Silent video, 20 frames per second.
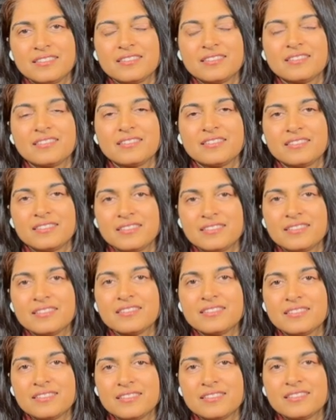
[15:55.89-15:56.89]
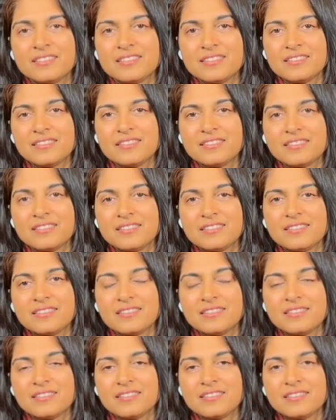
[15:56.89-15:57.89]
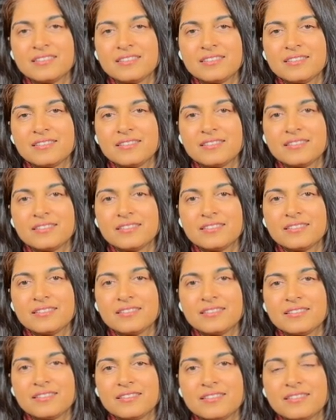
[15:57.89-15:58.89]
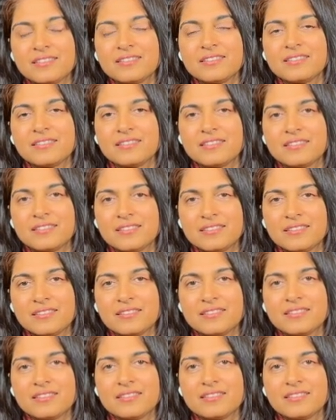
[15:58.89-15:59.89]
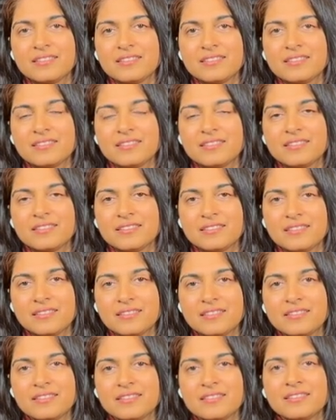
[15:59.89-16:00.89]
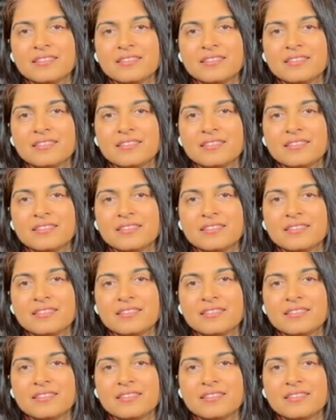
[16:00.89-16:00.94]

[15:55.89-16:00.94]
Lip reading: No words are spoken by the person on screen.